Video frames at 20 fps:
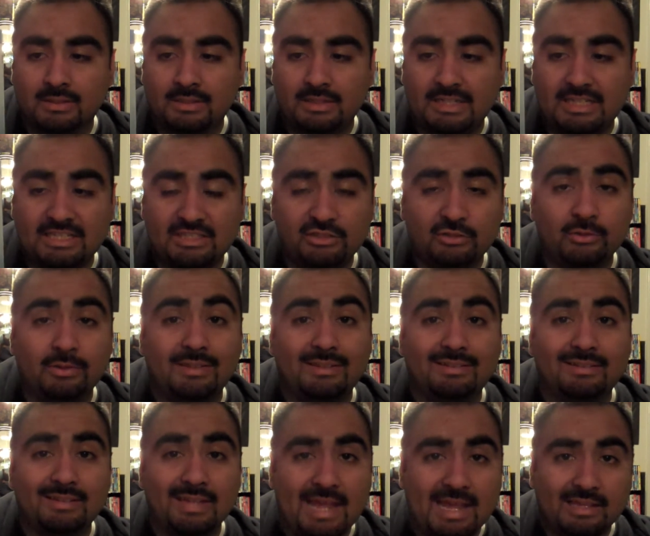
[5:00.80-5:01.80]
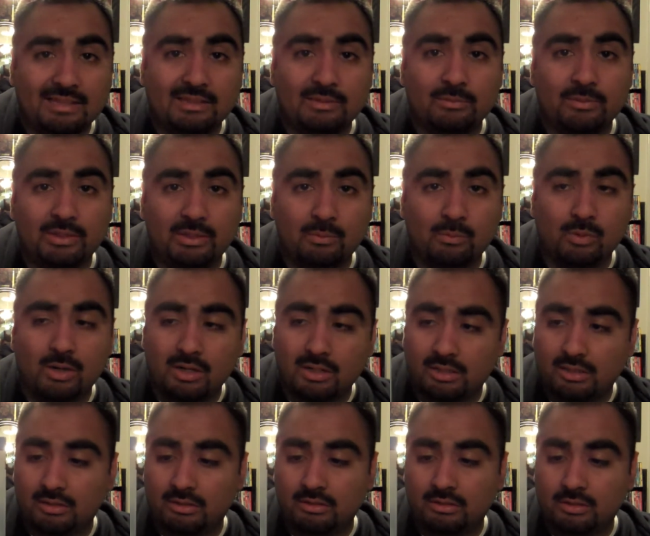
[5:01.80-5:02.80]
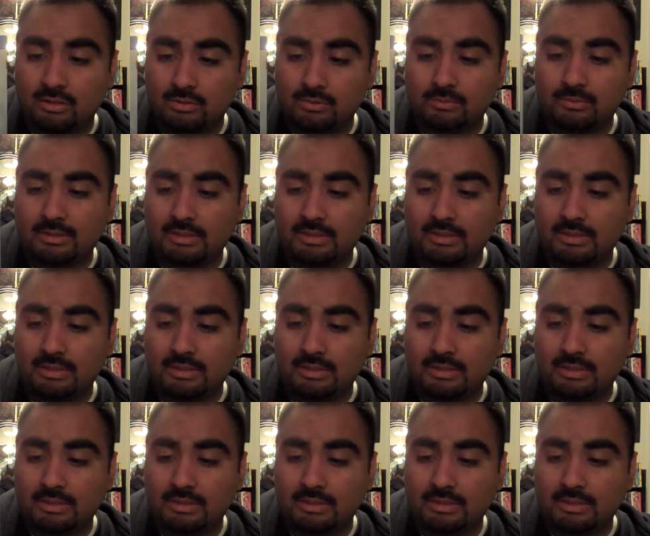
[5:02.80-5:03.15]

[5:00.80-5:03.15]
He knew exactly what he wanted, you know.